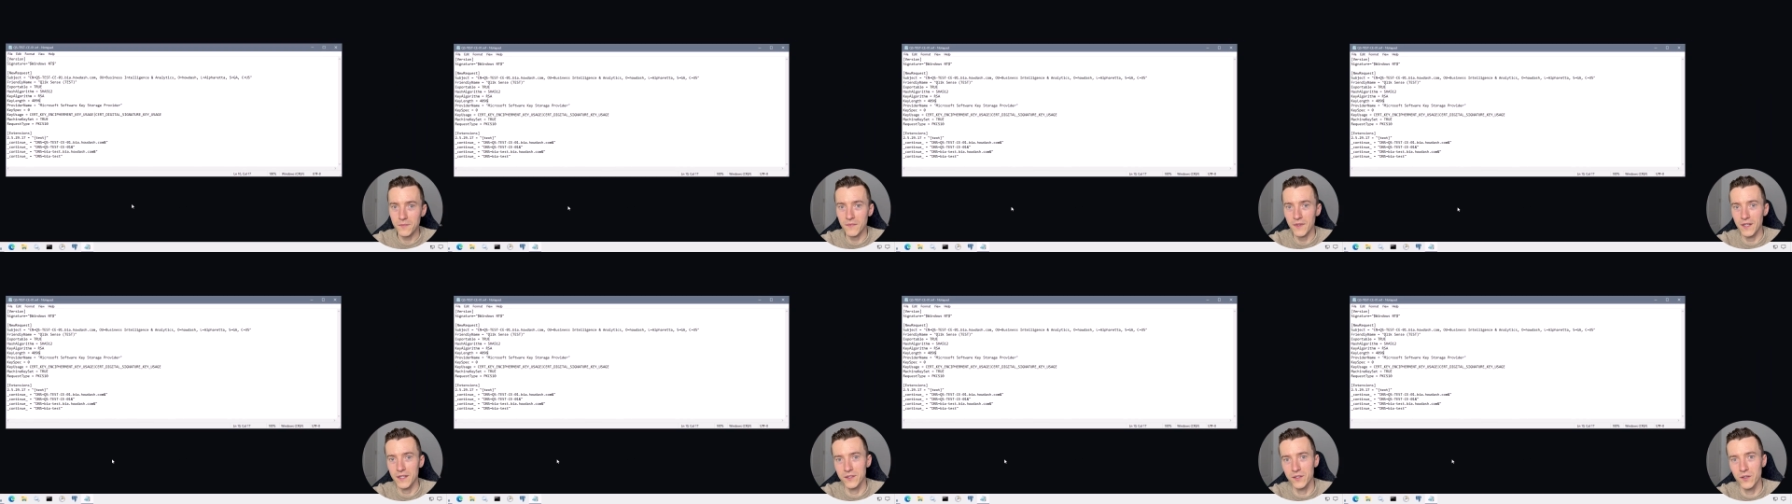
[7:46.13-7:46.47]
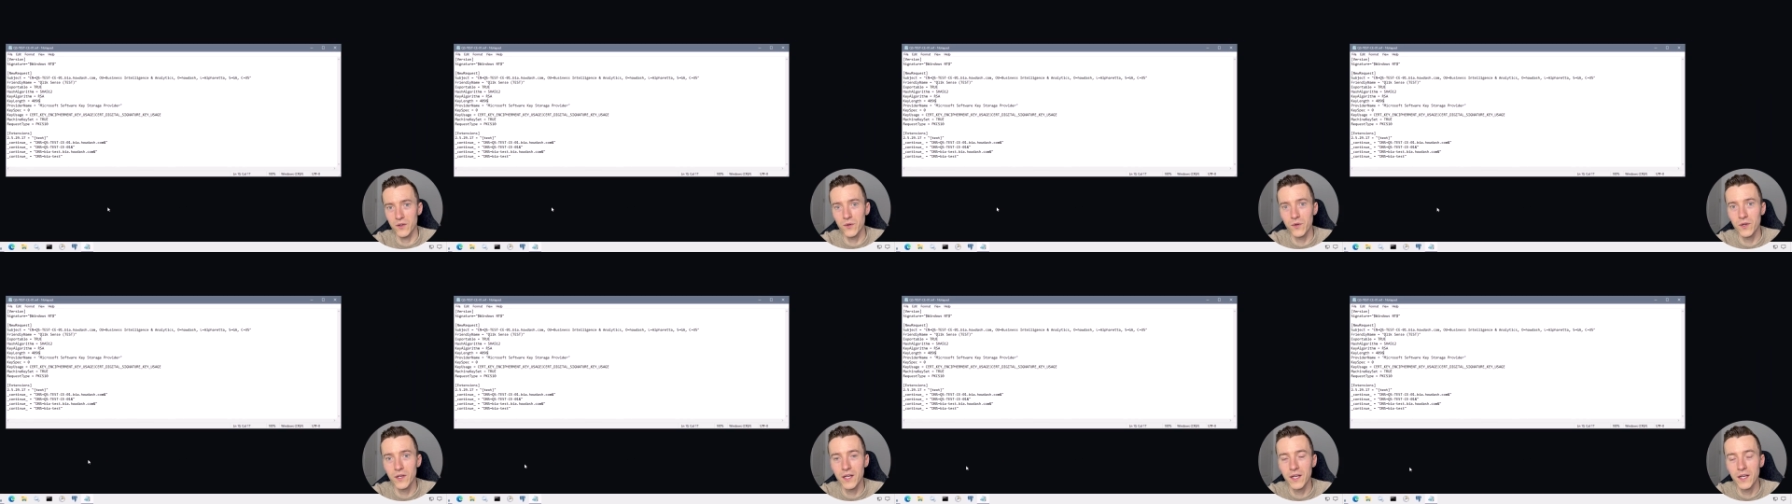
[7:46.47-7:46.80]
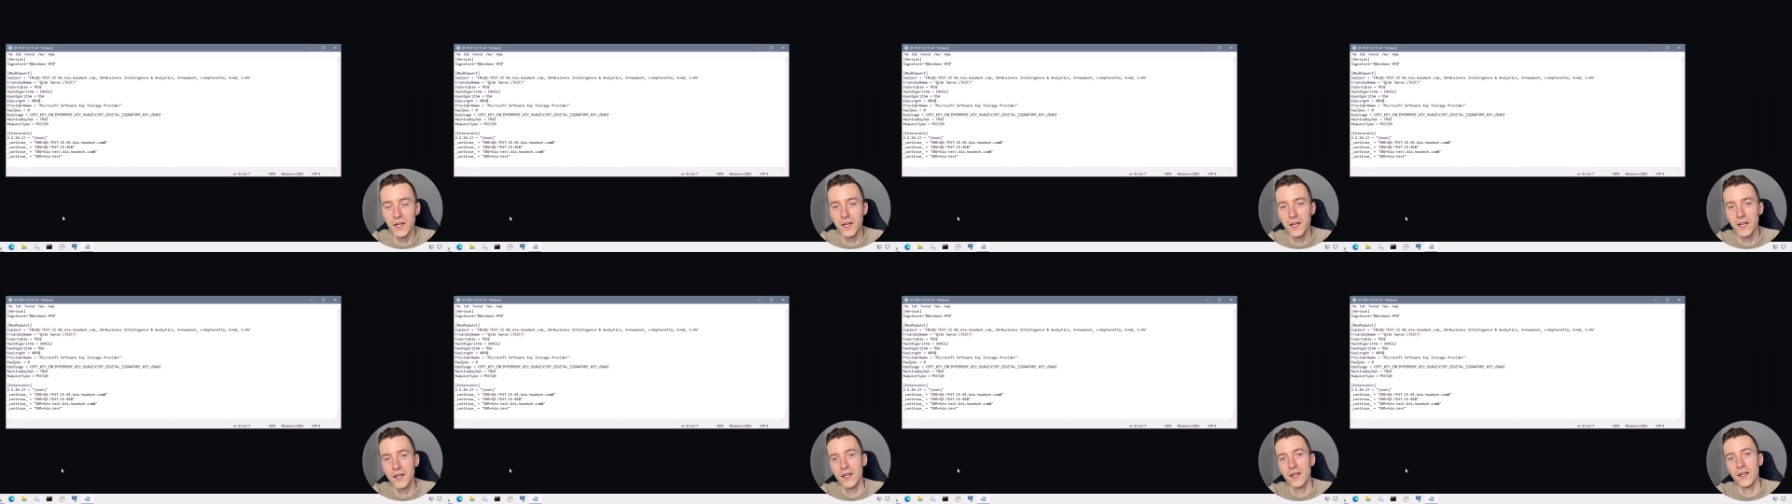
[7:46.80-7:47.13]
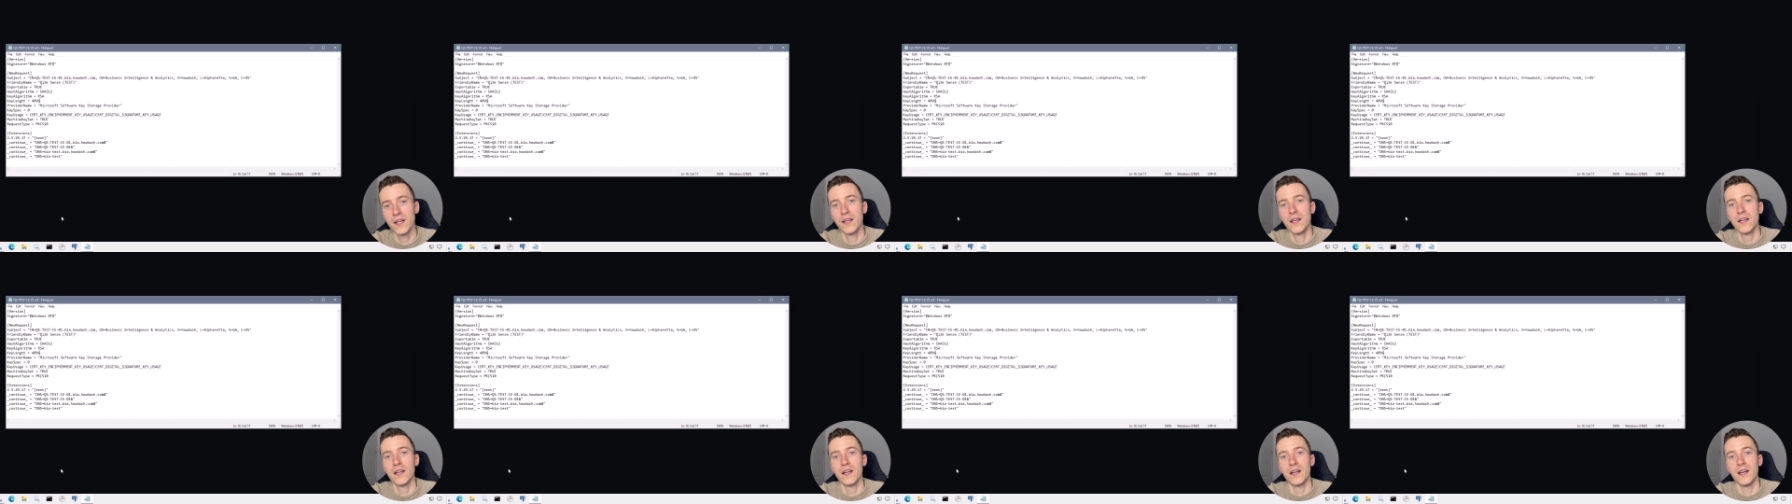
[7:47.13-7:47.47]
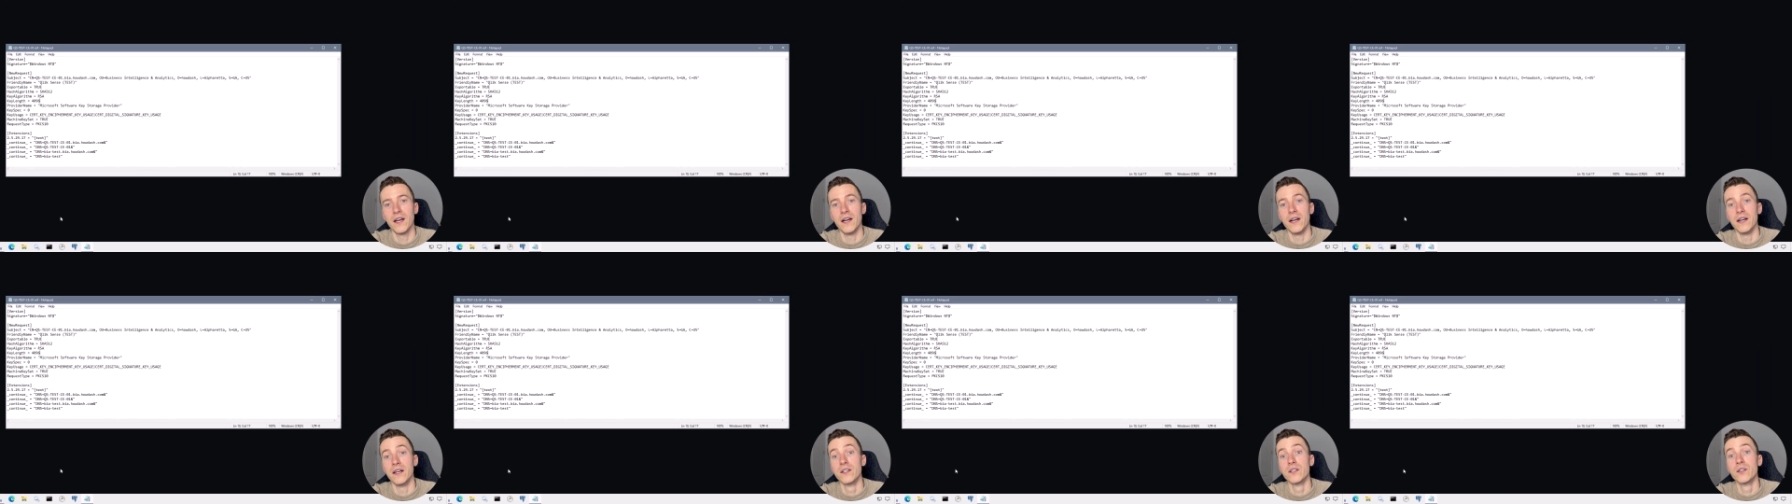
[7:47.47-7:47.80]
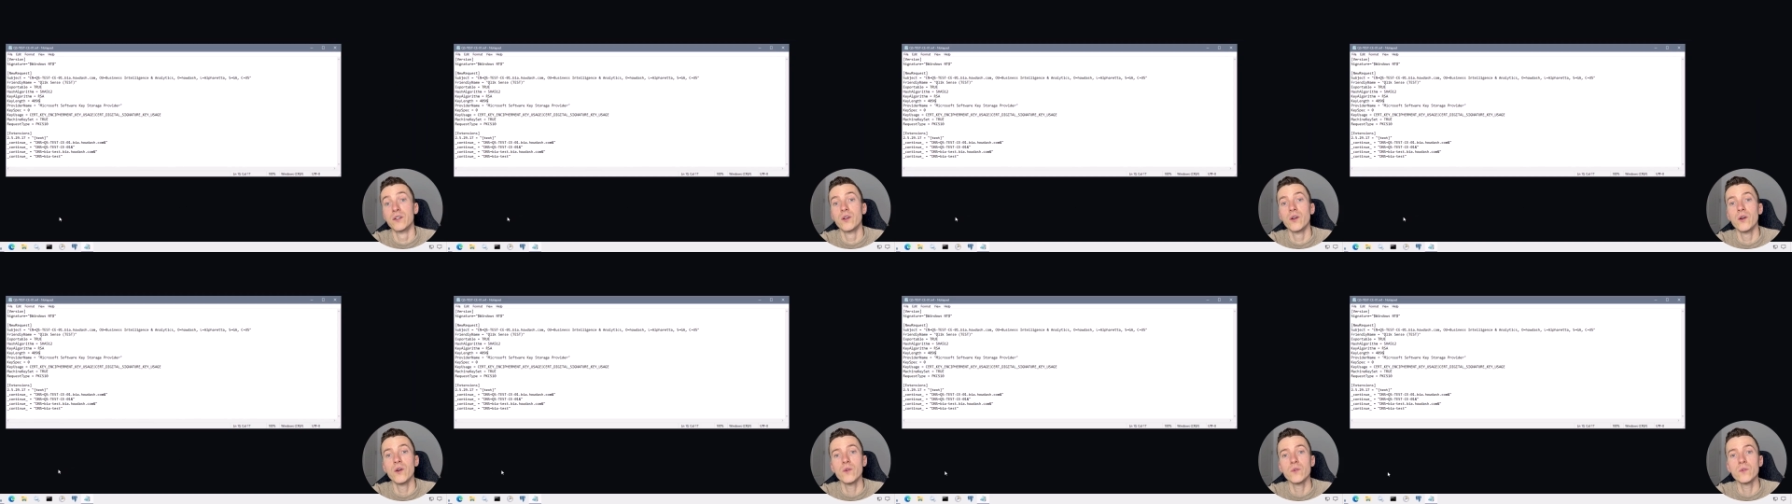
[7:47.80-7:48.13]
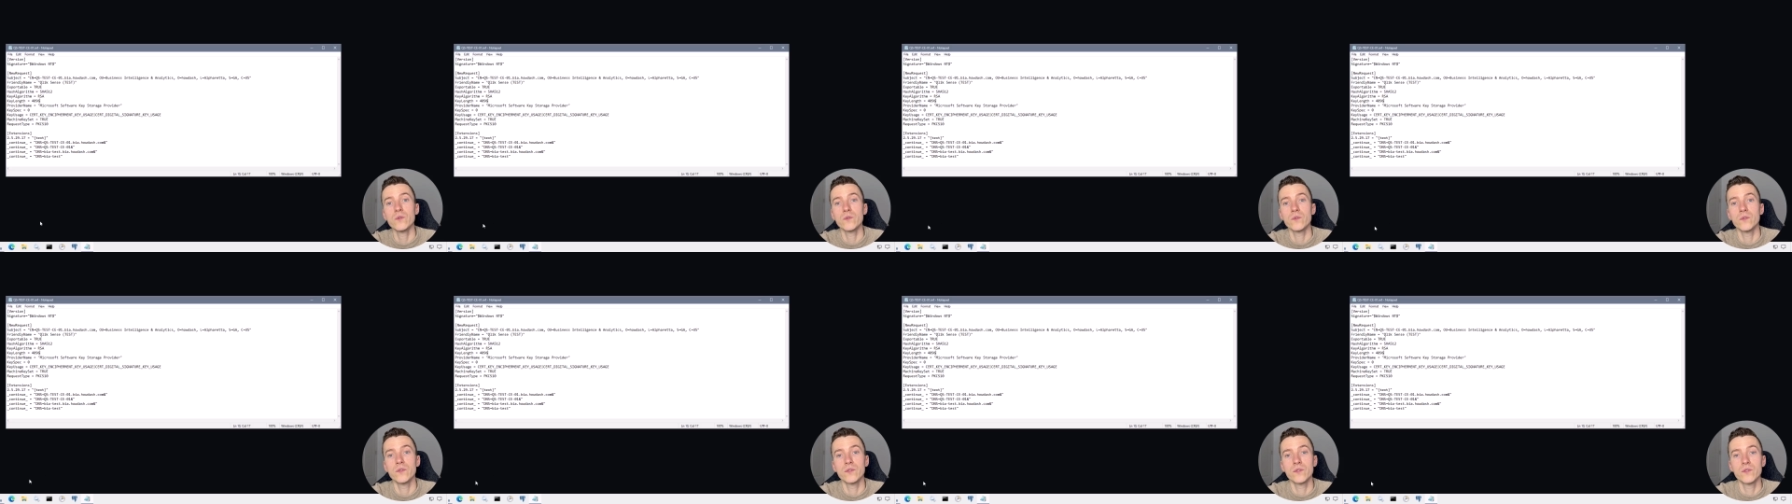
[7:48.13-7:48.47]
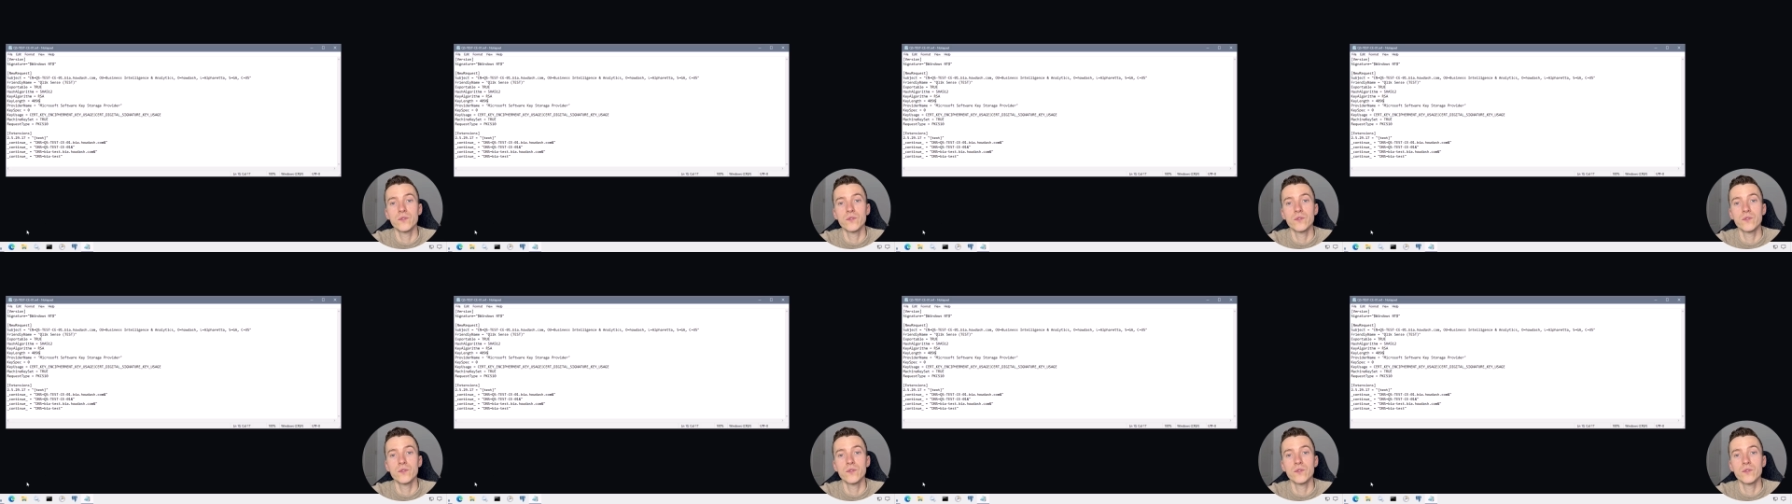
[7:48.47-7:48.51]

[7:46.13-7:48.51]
So go